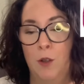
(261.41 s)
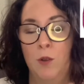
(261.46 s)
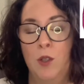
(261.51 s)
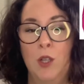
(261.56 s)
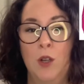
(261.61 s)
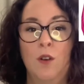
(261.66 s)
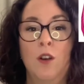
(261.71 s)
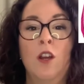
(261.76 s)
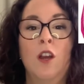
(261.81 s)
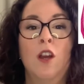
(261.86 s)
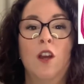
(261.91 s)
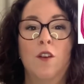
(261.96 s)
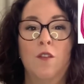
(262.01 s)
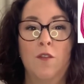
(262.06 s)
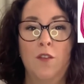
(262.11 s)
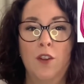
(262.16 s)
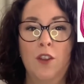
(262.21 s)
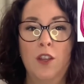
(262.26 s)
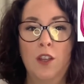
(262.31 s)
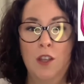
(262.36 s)
So
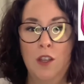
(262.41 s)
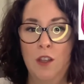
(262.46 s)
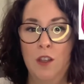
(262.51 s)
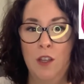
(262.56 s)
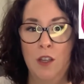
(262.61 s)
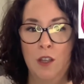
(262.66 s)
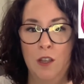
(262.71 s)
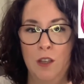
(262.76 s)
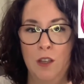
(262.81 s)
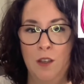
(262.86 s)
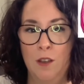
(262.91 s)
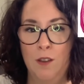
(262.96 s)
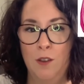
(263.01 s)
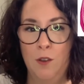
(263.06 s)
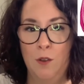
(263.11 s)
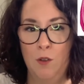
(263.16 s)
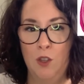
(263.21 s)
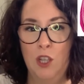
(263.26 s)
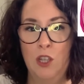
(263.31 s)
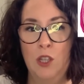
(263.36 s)
for the, the
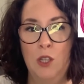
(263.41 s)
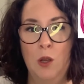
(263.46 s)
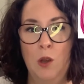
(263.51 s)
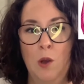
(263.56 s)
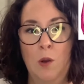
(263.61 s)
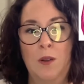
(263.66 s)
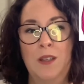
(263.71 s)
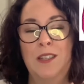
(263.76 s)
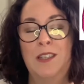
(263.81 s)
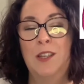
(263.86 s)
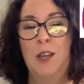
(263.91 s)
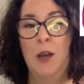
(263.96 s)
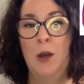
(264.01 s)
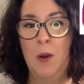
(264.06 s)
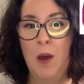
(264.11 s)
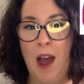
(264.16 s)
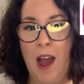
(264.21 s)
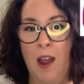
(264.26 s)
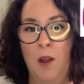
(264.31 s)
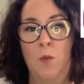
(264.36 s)
Gucci Soho Disco,
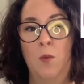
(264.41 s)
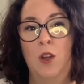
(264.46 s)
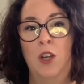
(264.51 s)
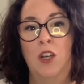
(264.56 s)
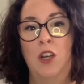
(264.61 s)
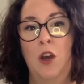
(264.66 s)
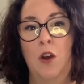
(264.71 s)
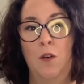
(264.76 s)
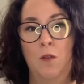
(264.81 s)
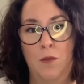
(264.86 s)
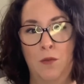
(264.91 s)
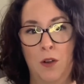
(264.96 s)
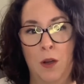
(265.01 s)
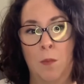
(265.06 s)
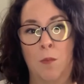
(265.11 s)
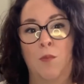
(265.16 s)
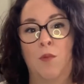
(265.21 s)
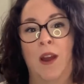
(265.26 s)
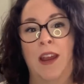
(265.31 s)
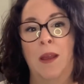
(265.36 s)
I would go for a
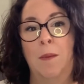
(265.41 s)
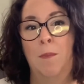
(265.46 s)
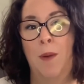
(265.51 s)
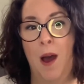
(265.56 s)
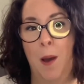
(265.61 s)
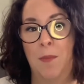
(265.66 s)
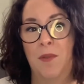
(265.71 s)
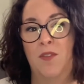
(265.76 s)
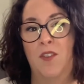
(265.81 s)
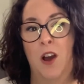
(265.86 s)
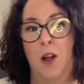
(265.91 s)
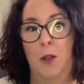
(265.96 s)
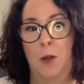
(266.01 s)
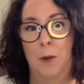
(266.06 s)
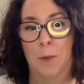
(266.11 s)
bright pop of color.